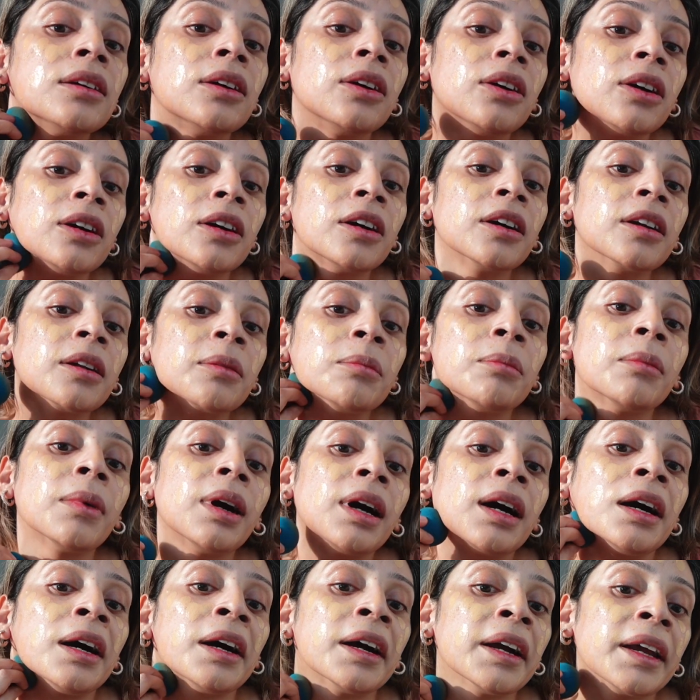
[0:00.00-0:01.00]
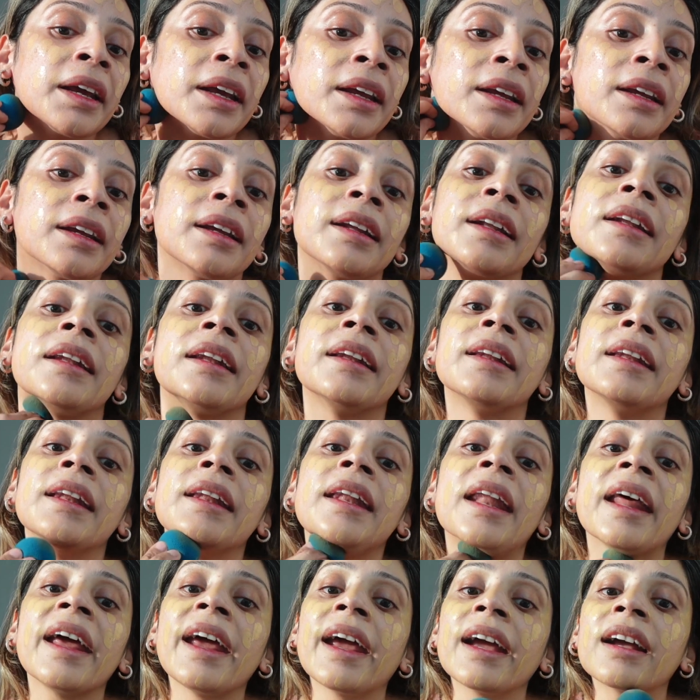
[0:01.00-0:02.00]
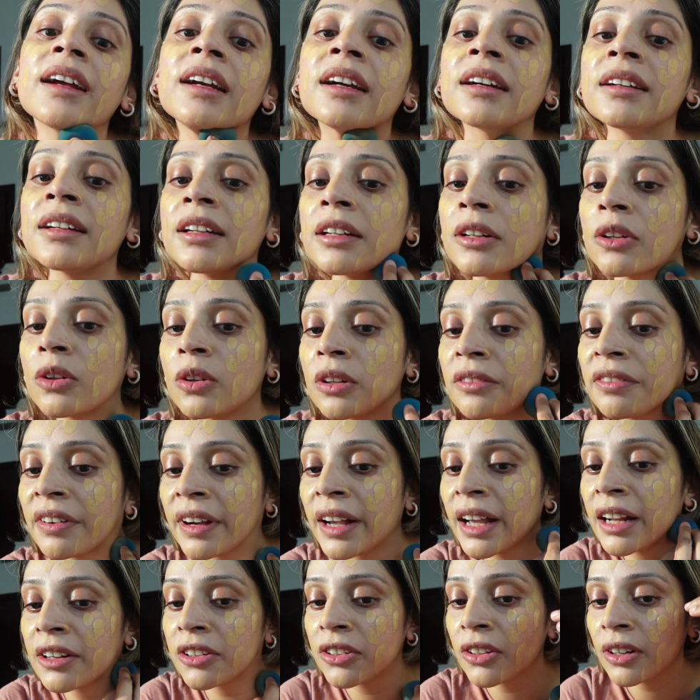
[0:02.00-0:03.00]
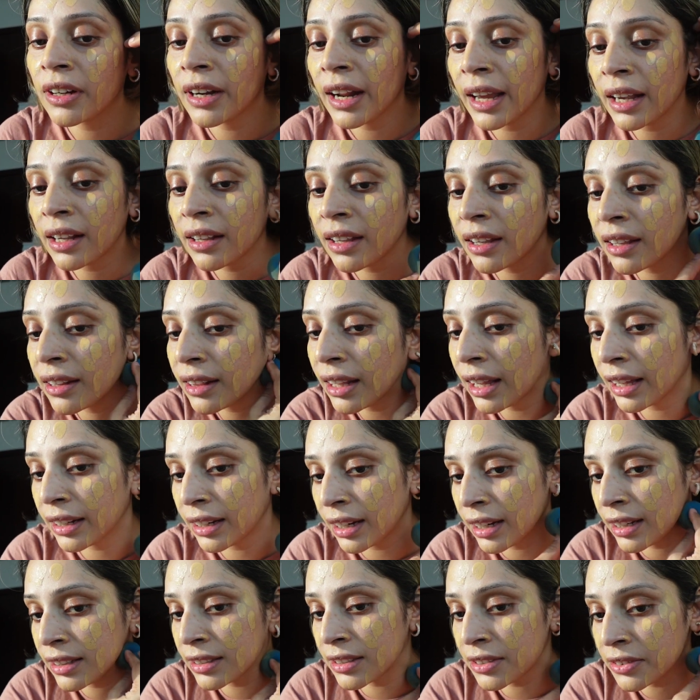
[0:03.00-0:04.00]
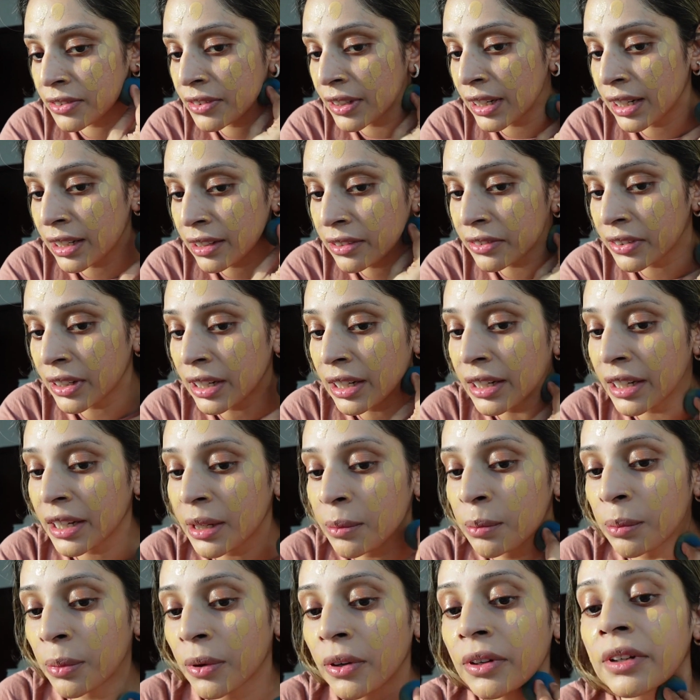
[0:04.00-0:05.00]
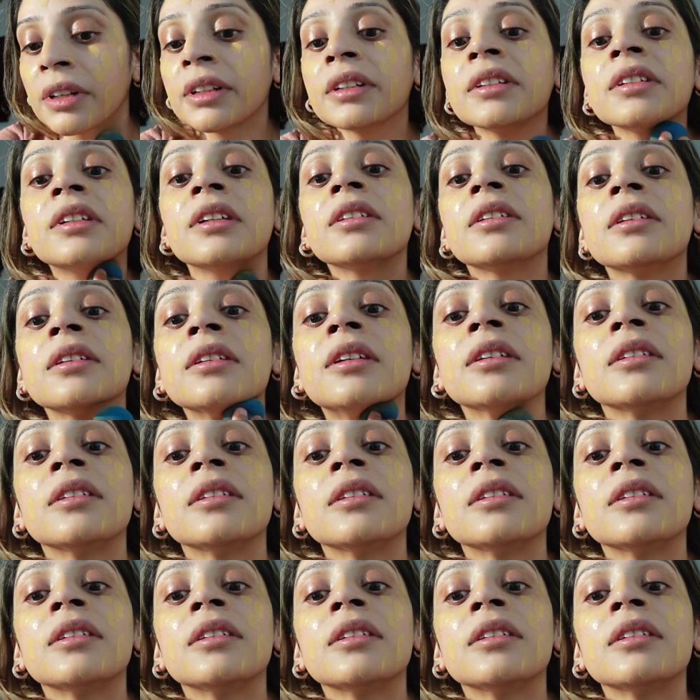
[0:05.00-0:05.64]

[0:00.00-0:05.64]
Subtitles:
on my neck. Don't forget your neck, that is really important.